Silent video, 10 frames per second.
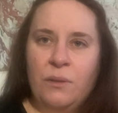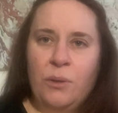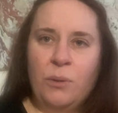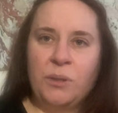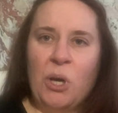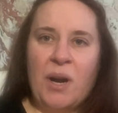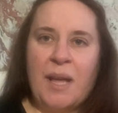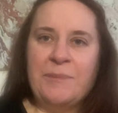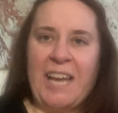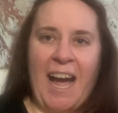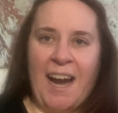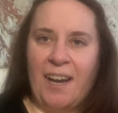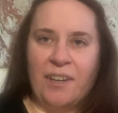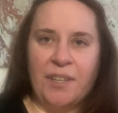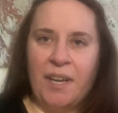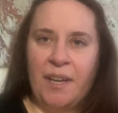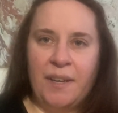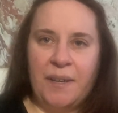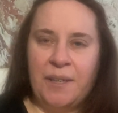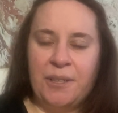Ooh, Lord, I'm tired.
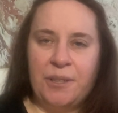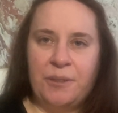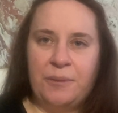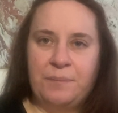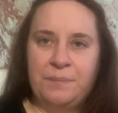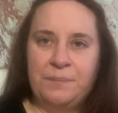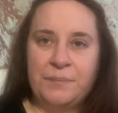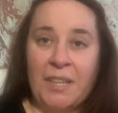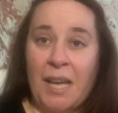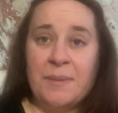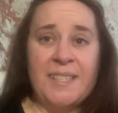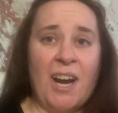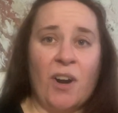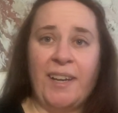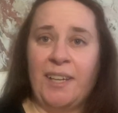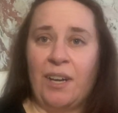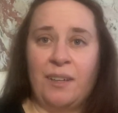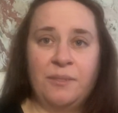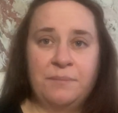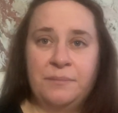I'm sorry,
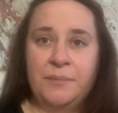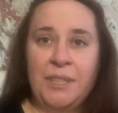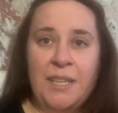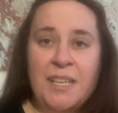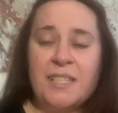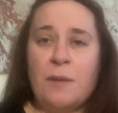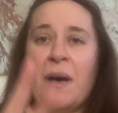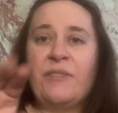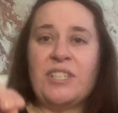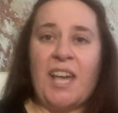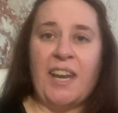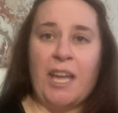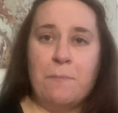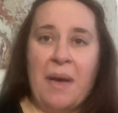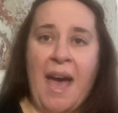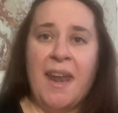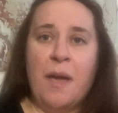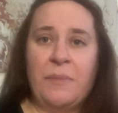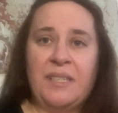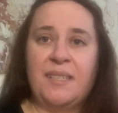y'all. Somebody's going to get mad
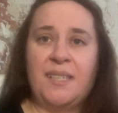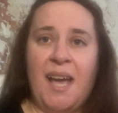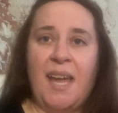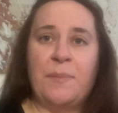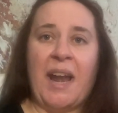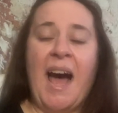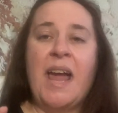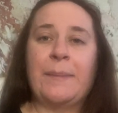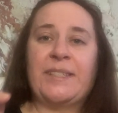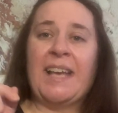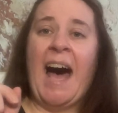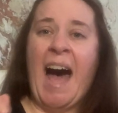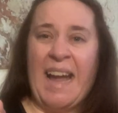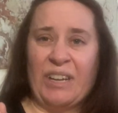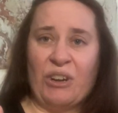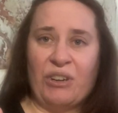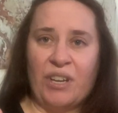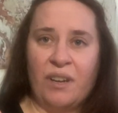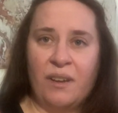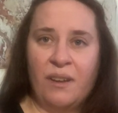at me today, but I am tired
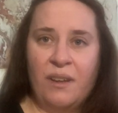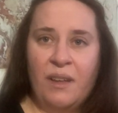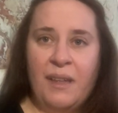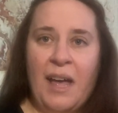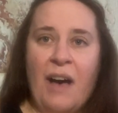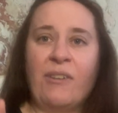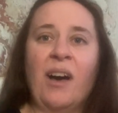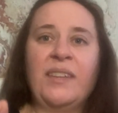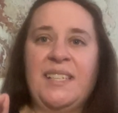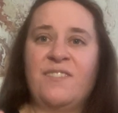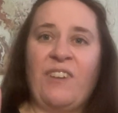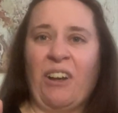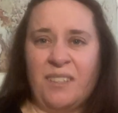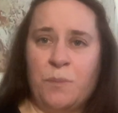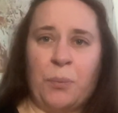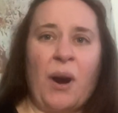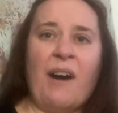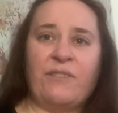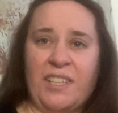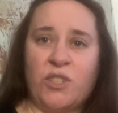of all these false
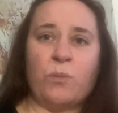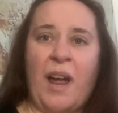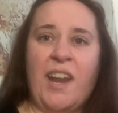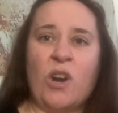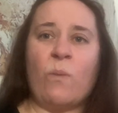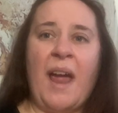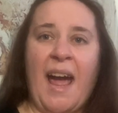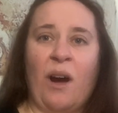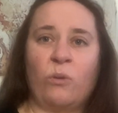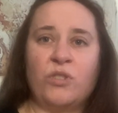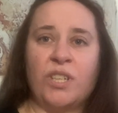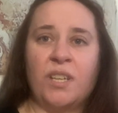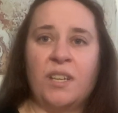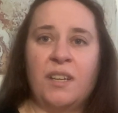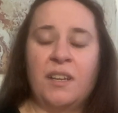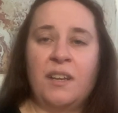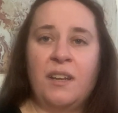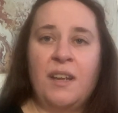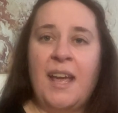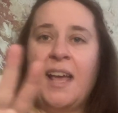prophets running around.
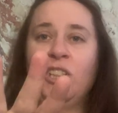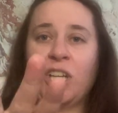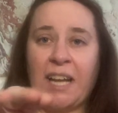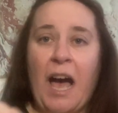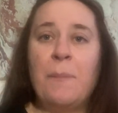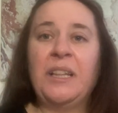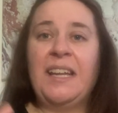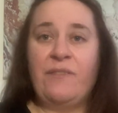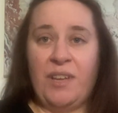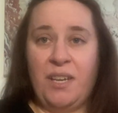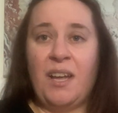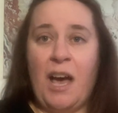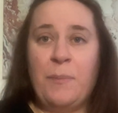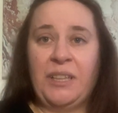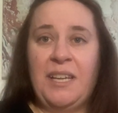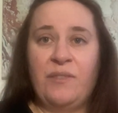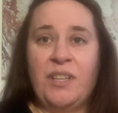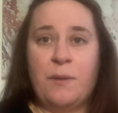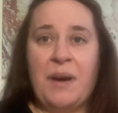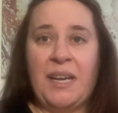Look, I believe in I believe
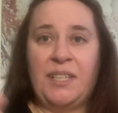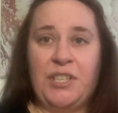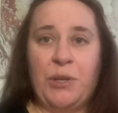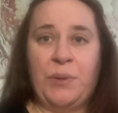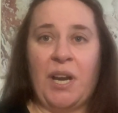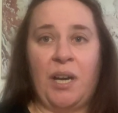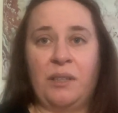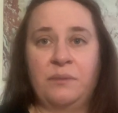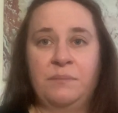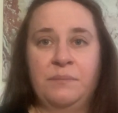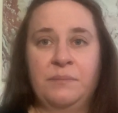in the money too, y'all.